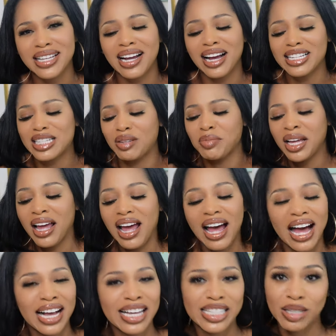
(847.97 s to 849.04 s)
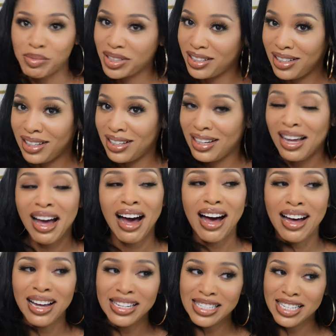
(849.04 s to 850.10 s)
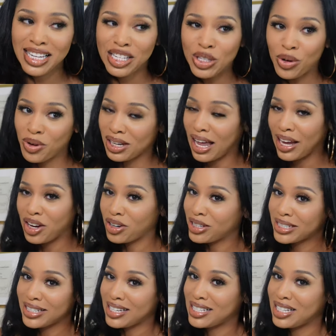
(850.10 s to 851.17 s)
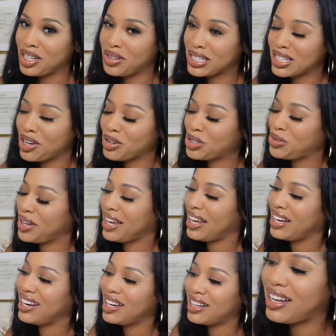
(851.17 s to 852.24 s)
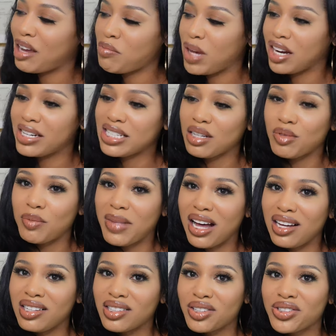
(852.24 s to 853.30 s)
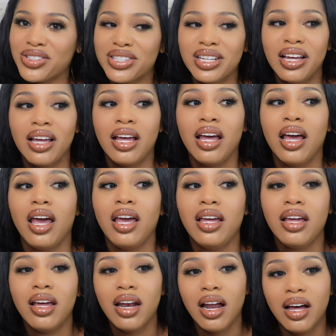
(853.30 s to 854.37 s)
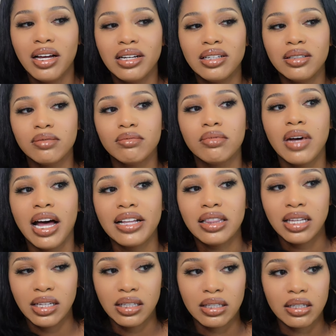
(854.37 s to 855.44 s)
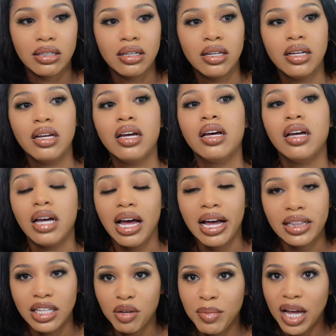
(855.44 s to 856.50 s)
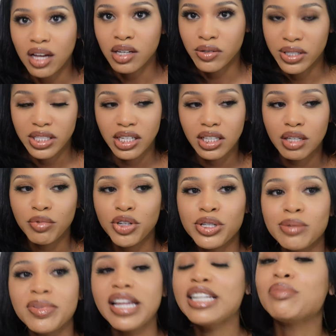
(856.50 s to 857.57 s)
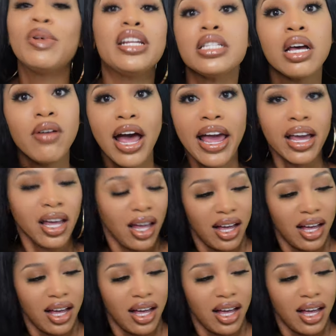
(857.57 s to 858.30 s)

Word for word: I got some, I got some good aunties who are like, girl, stay single as long as you can. They, they married some of my uncles, and um, I think I think my uncles took them through some things, but it's okay.